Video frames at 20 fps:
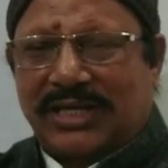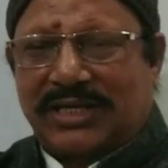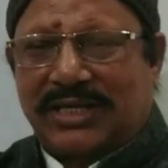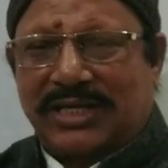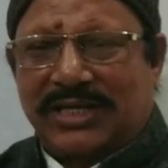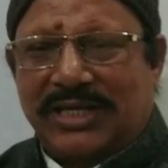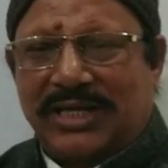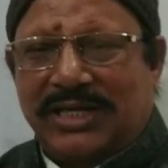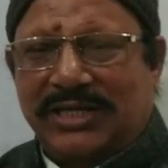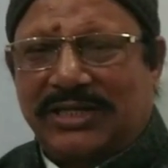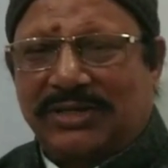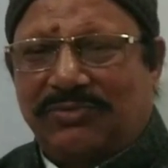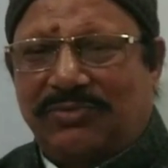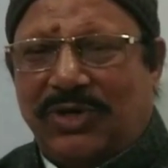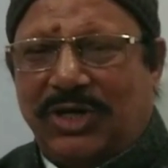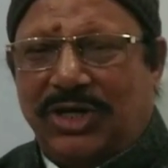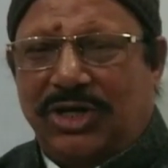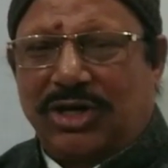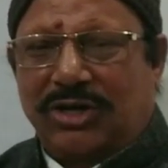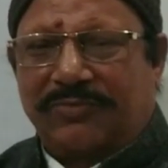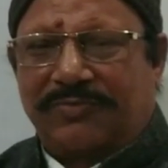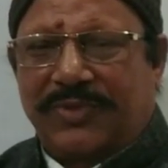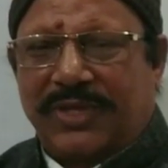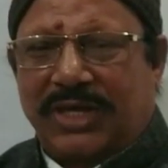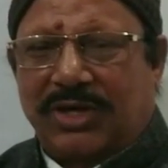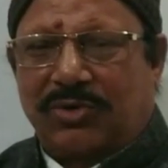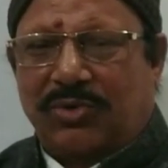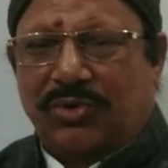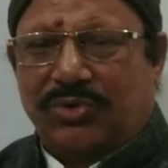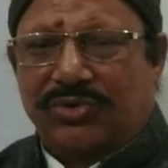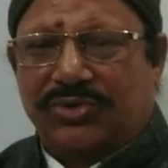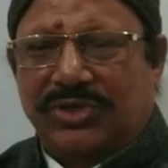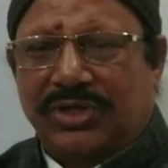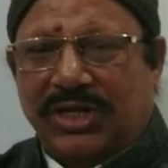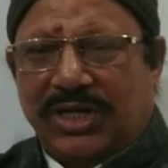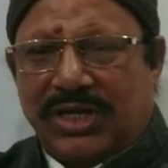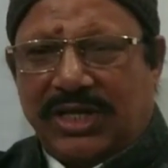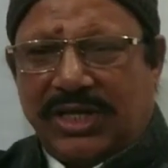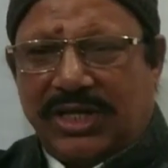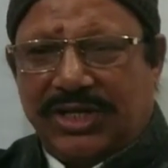they create a world of their
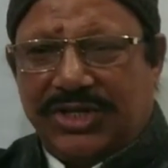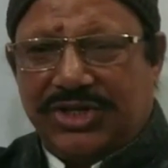own,